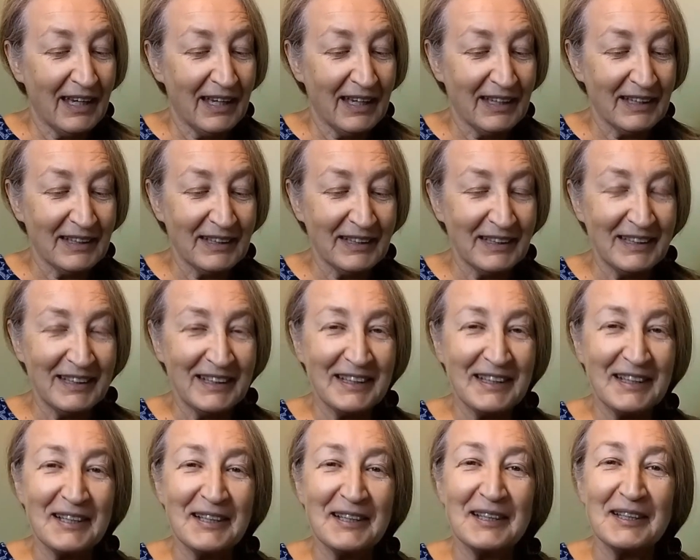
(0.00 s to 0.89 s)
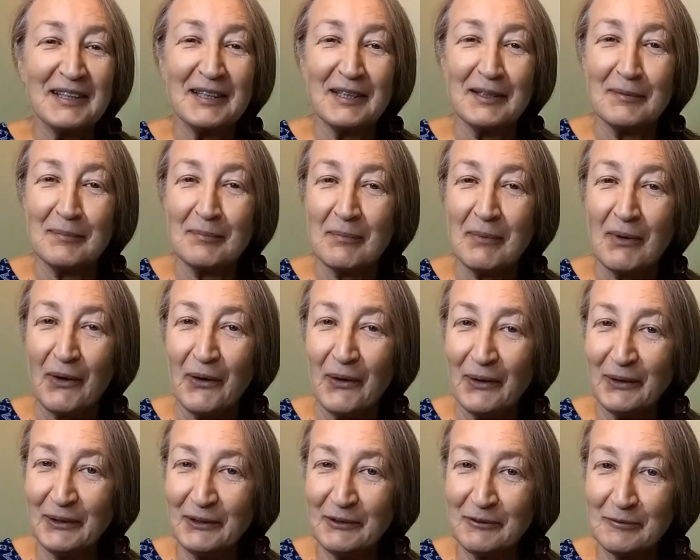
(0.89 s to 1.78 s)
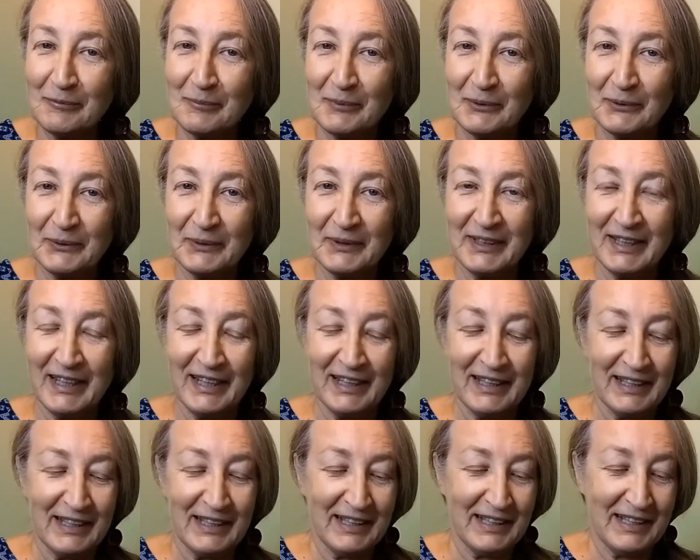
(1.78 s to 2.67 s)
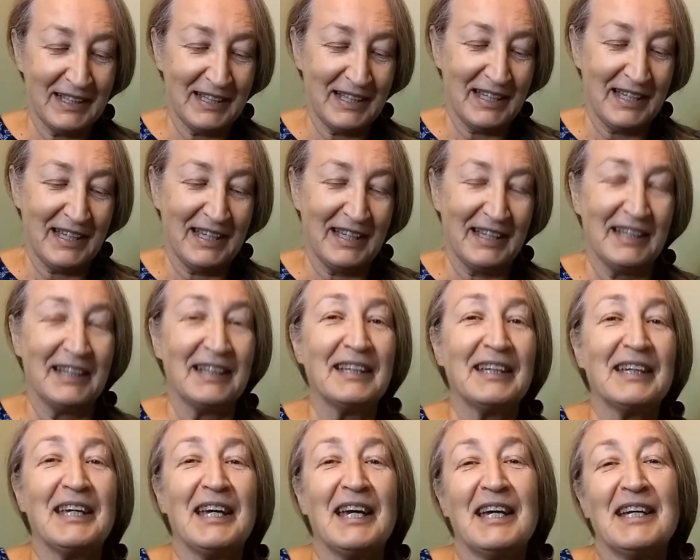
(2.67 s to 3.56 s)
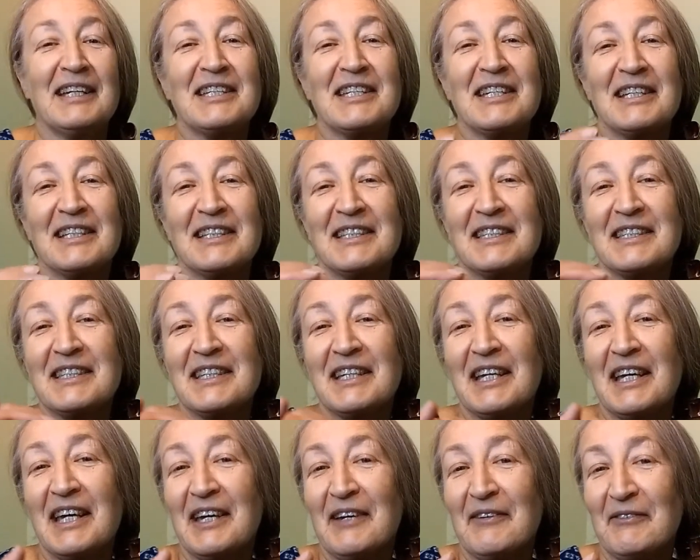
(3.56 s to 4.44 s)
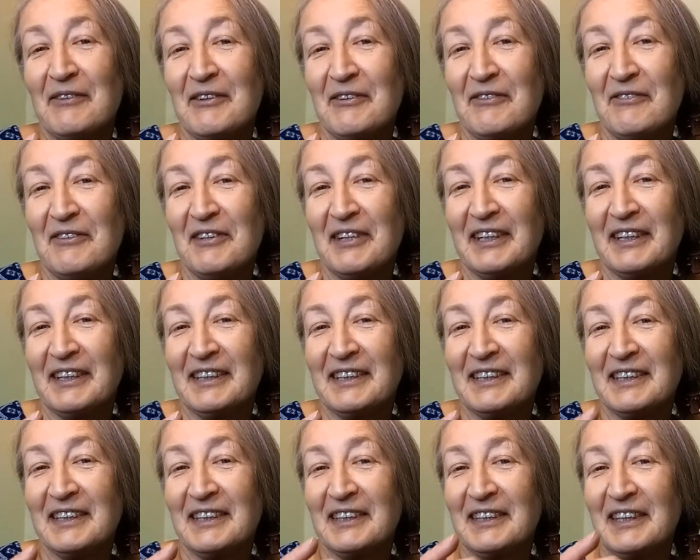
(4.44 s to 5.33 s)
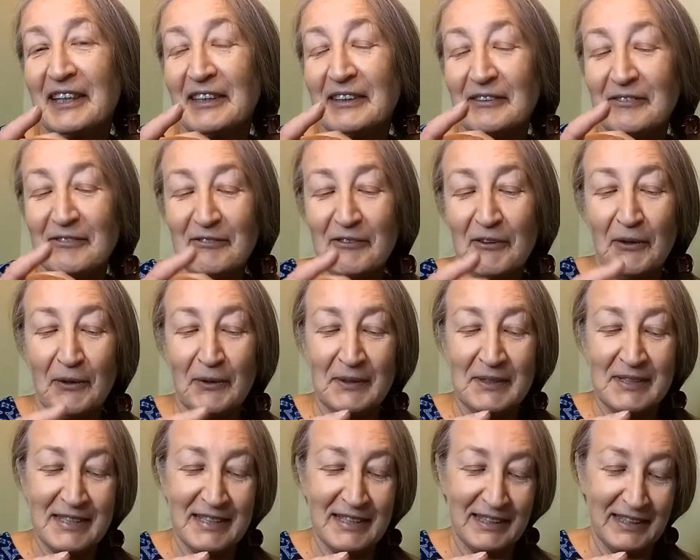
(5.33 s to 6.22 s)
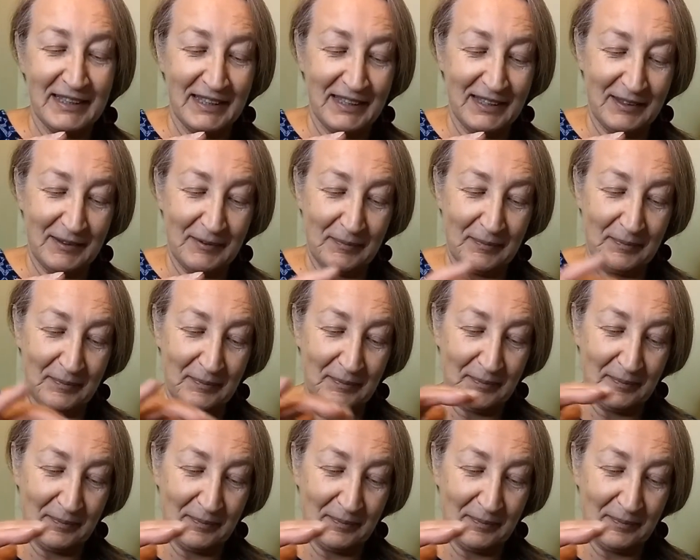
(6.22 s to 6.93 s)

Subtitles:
And the bowl of Buddha catches everything that falls in it.